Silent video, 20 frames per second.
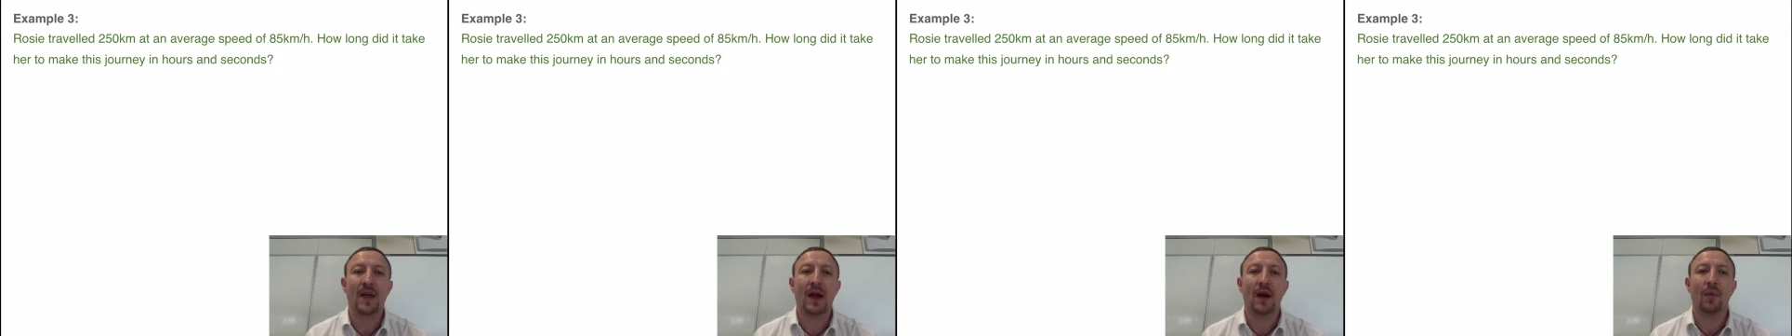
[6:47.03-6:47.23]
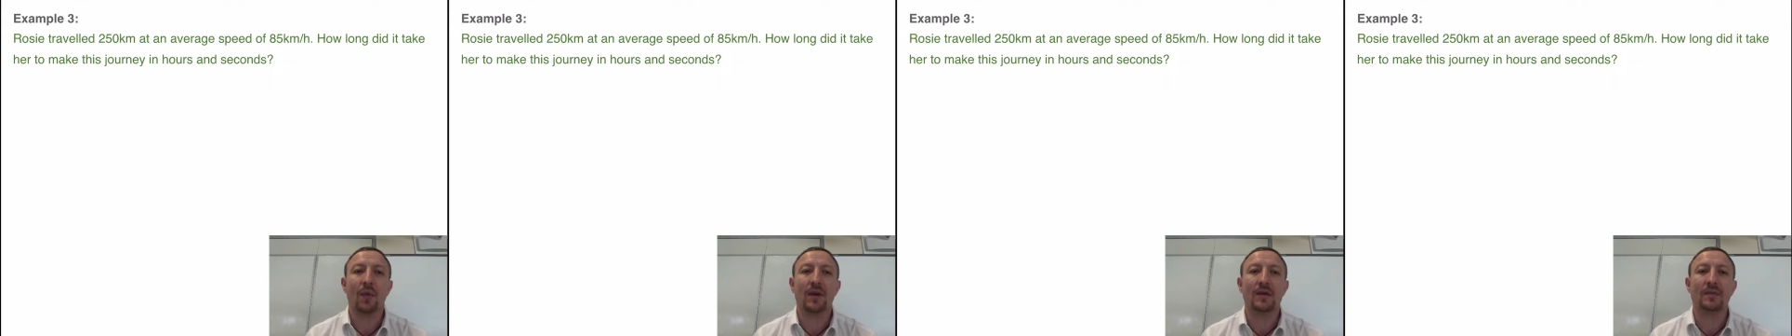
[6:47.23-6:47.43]

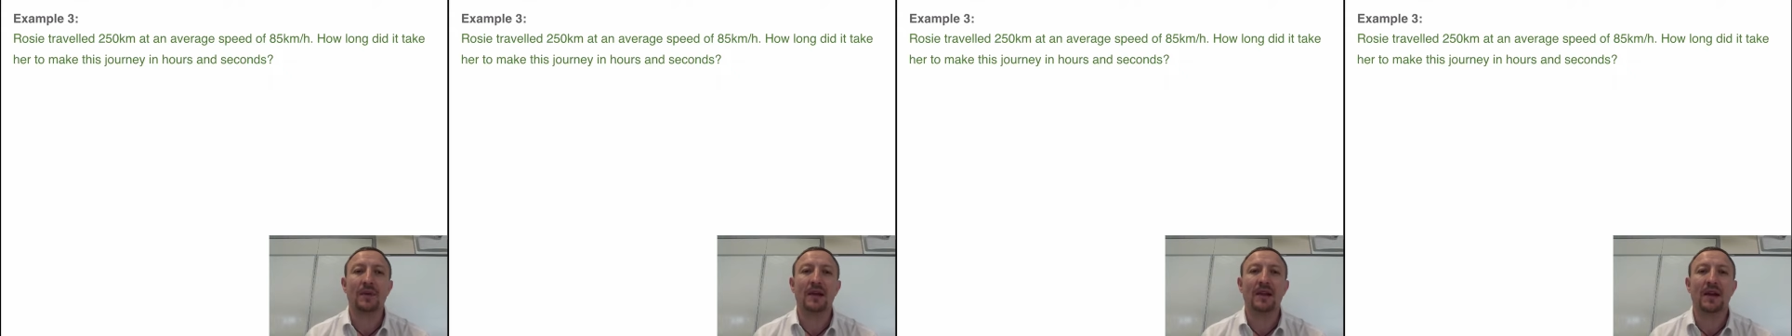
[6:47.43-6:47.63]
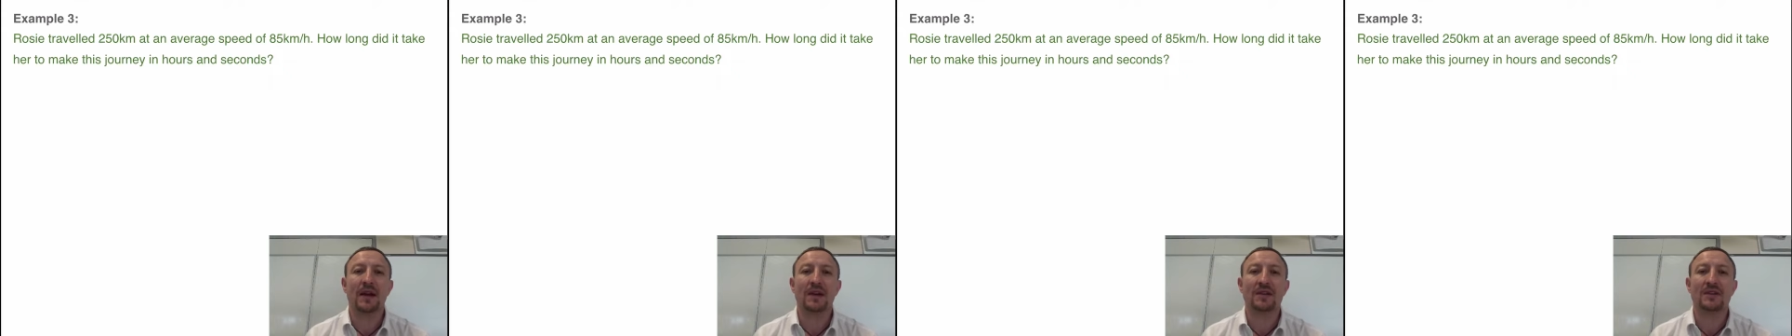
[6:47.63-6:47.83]
and we've
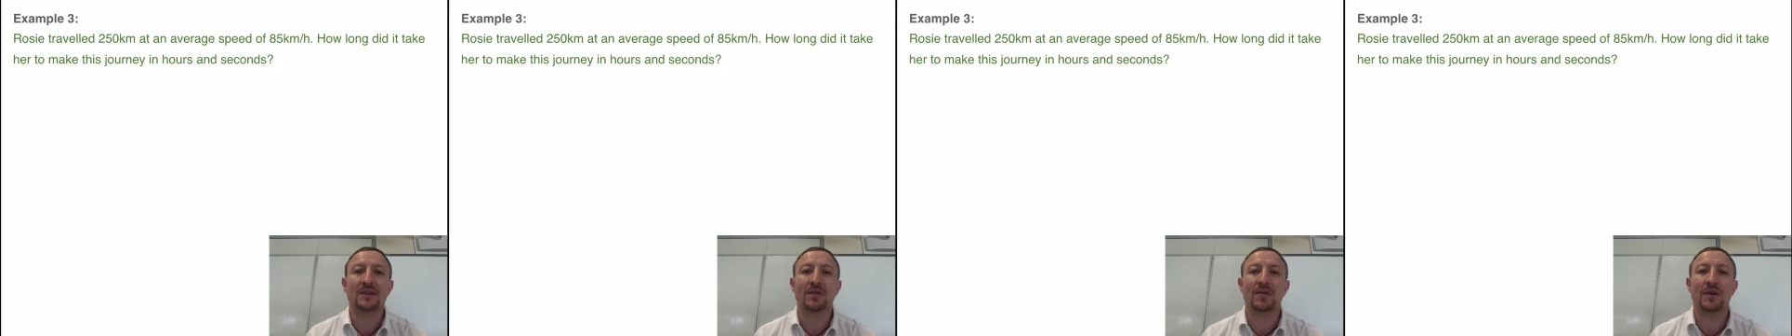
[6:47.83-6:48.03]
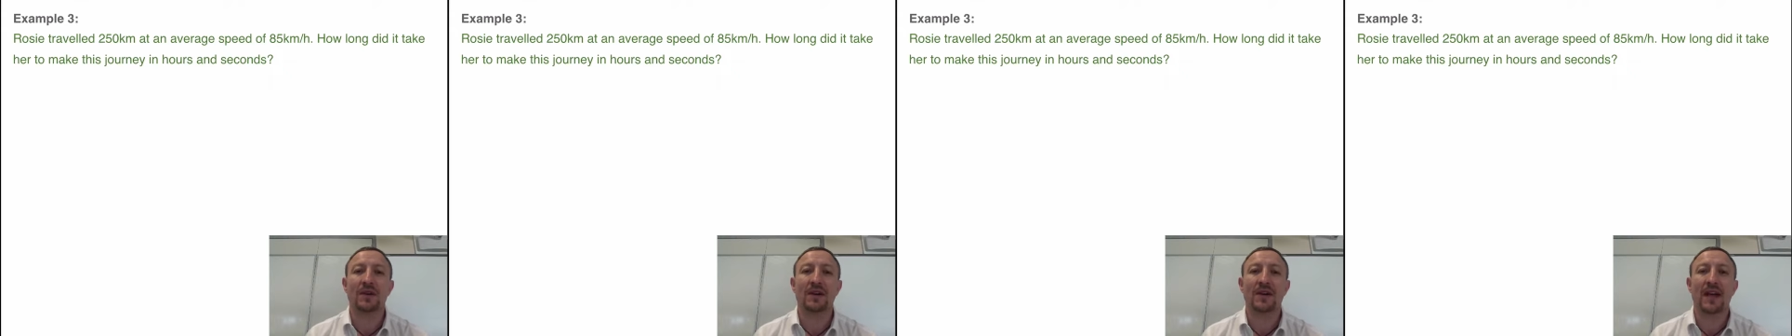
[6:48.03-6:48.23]
been asked to
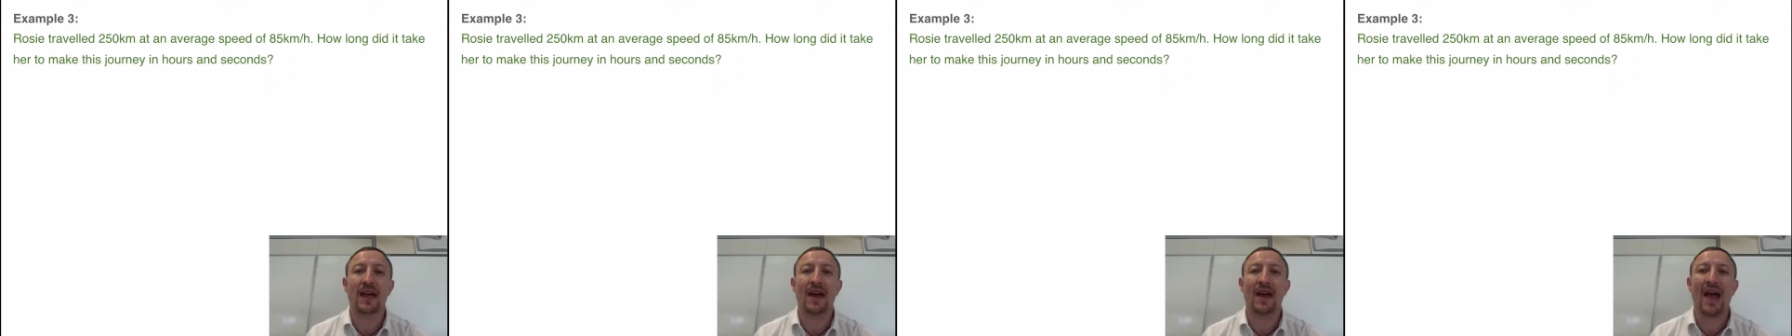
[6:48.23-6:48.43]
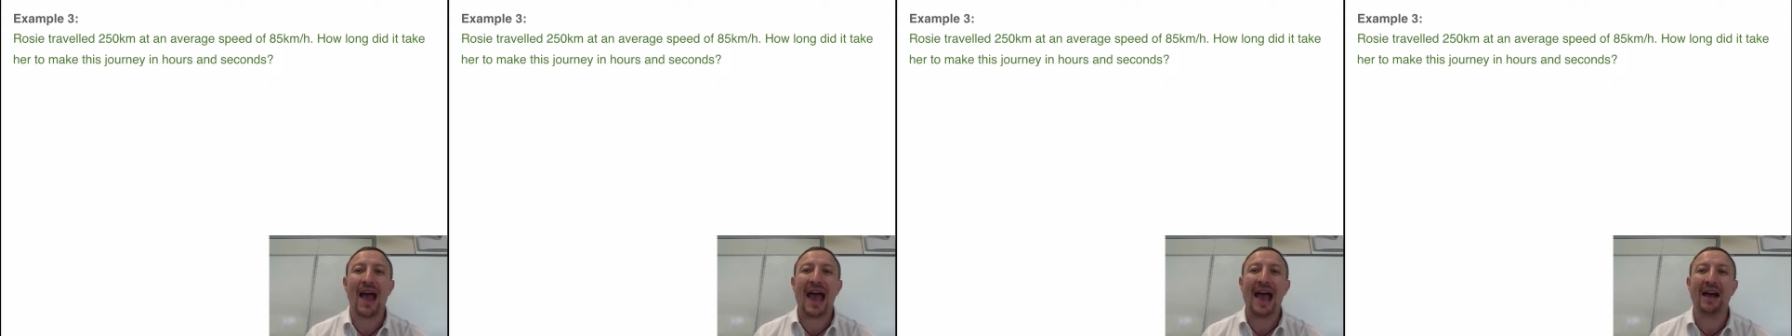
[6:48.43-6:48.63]
work
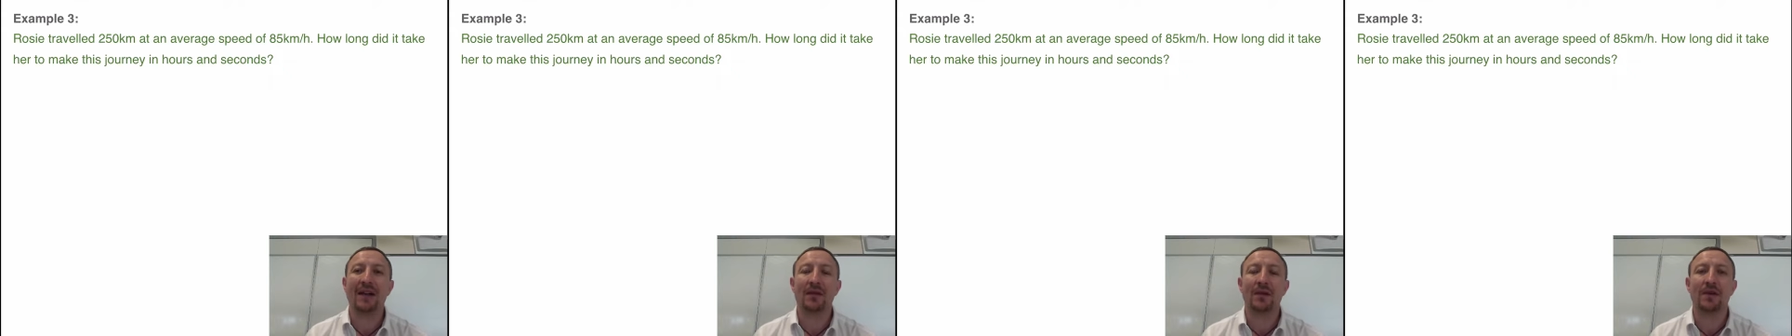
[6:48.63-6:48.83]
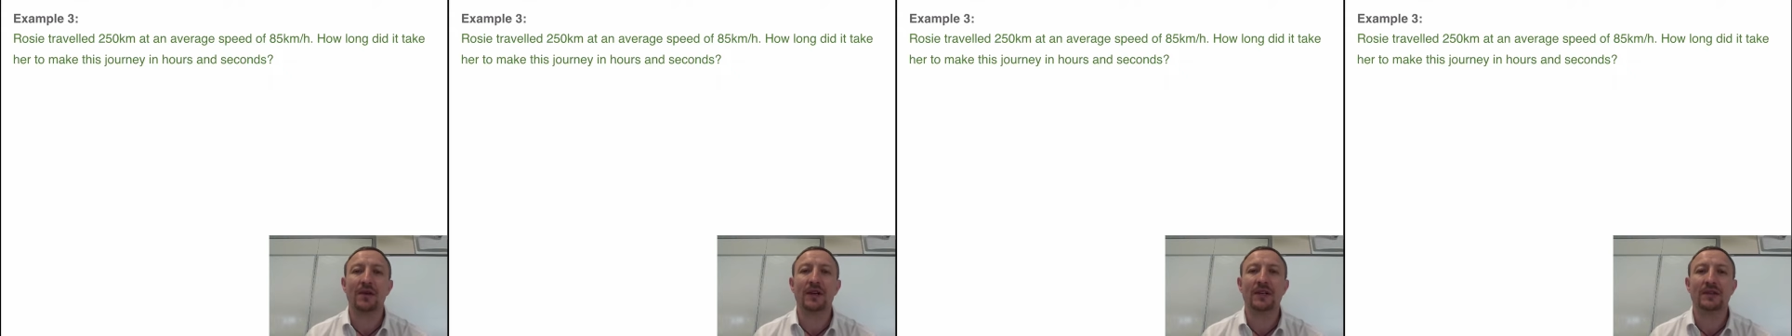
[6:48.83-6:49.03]
out how
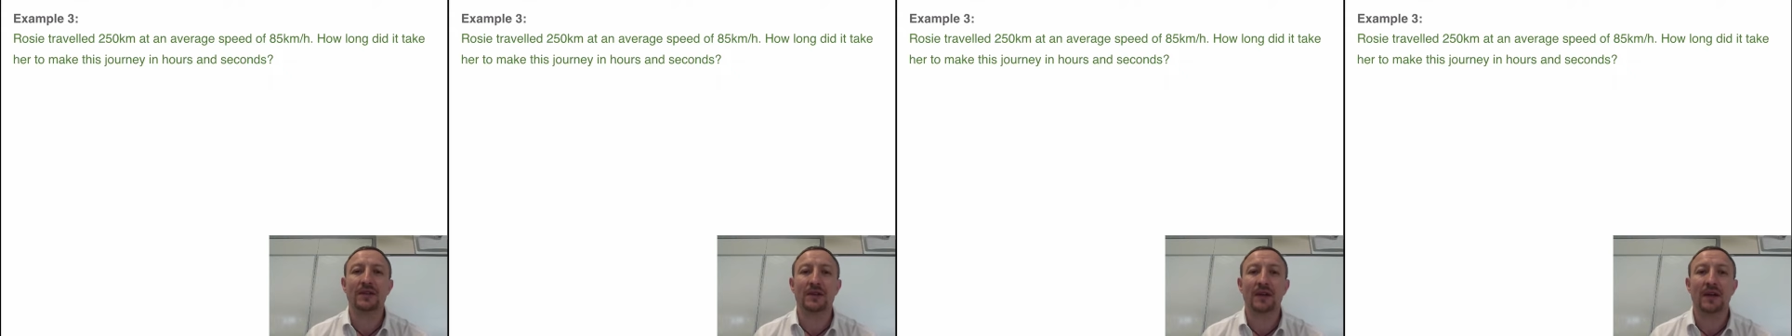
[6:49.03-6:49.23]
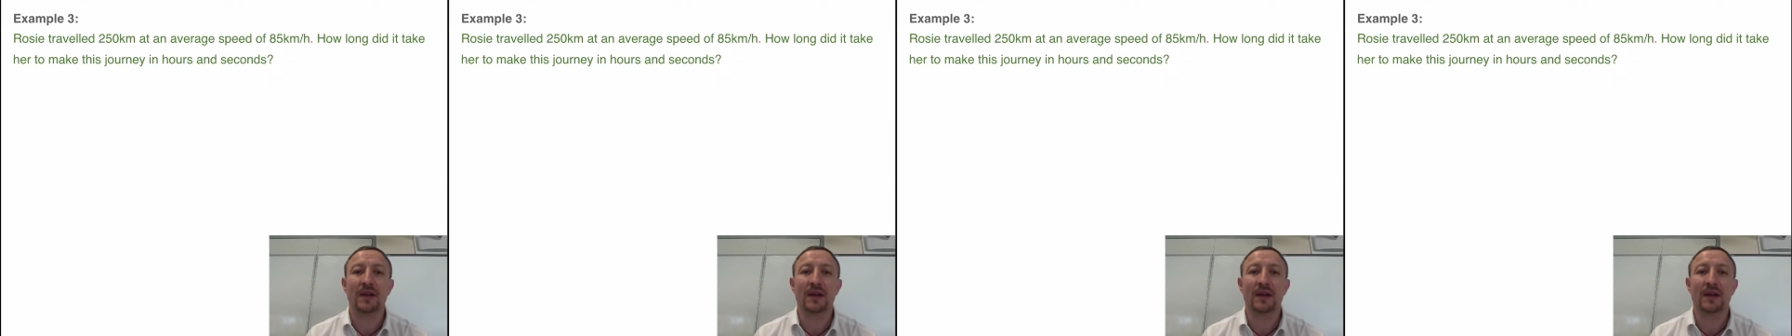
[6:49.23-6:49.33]
long it took